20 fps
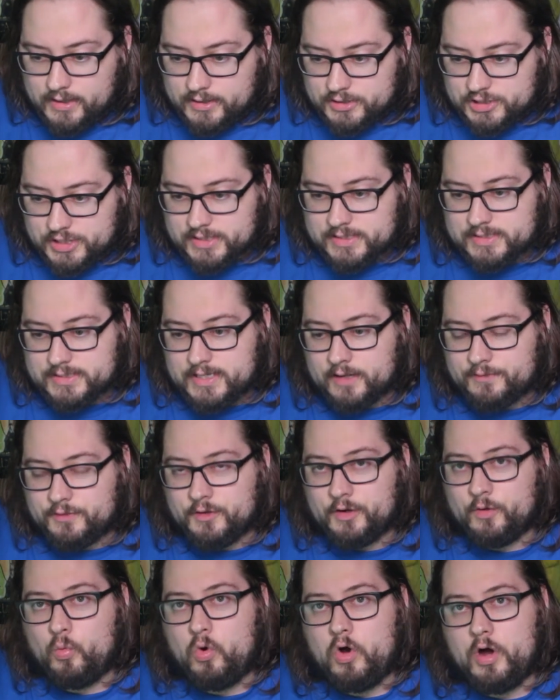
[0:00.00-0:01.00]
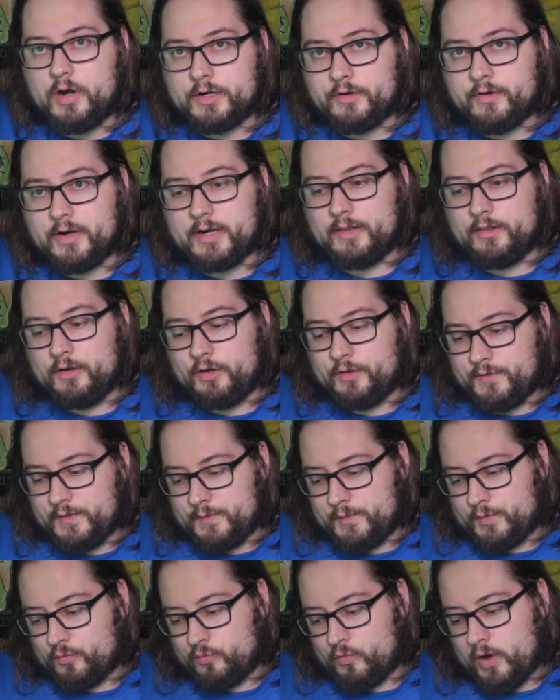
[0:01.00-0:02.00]
she's stuck there wandering, a little
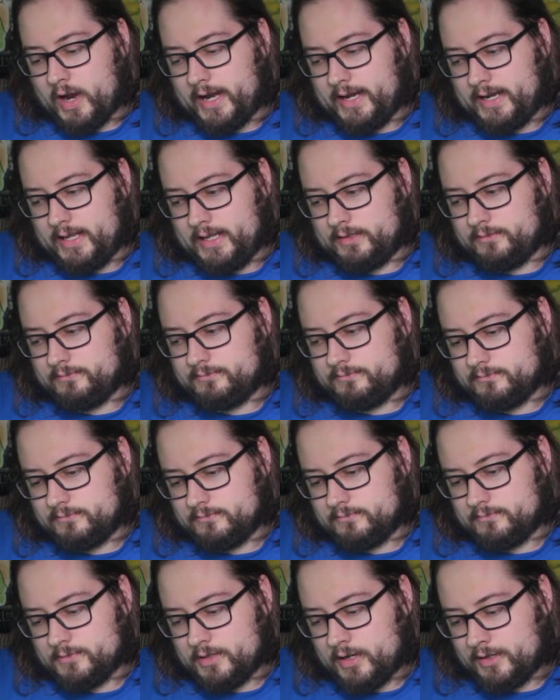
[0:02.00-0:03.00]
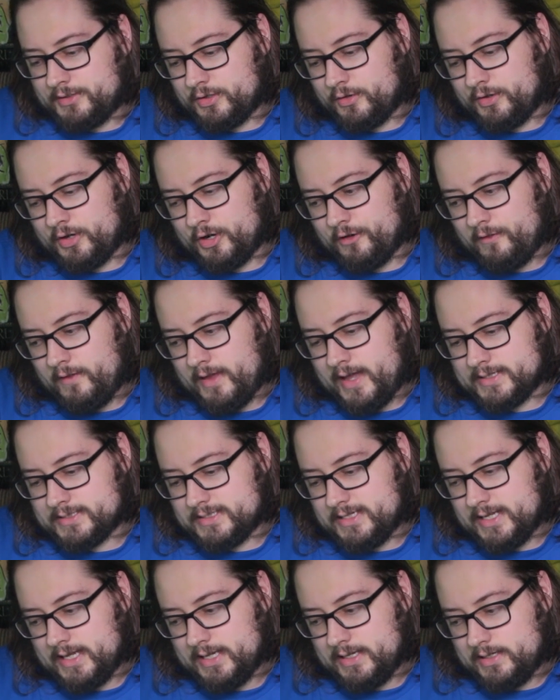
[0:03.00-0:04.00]
thing of writing uh, during her
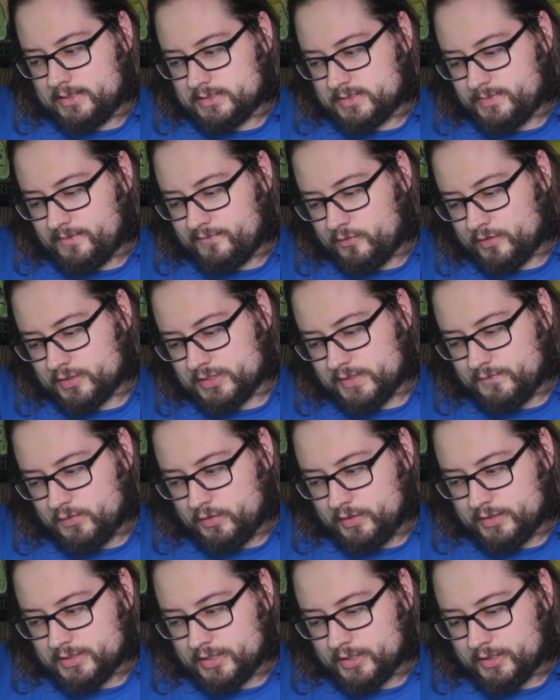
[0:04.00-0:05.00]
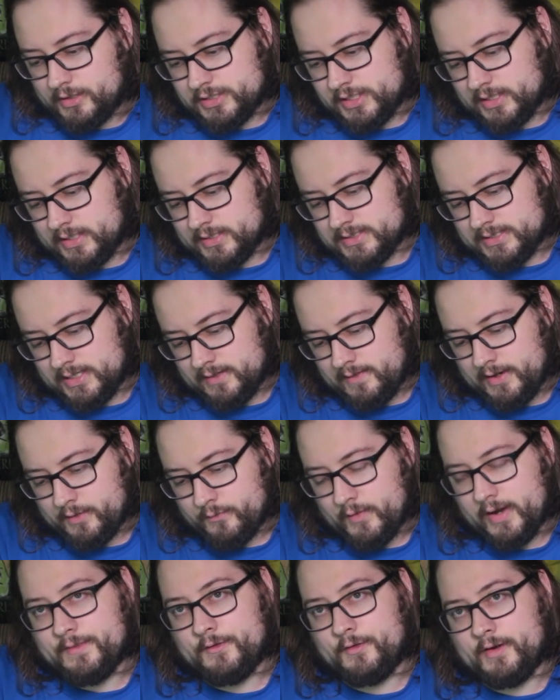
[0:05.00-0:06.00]
last days before she fully turns. You can see like
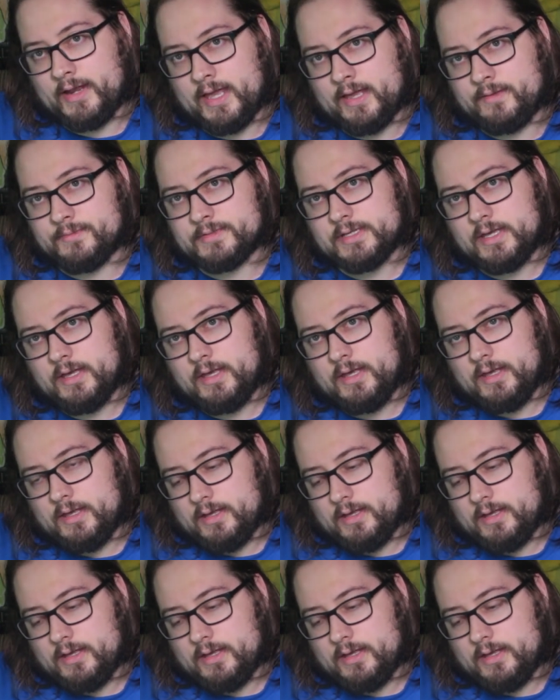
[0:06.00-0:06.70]
writing their names,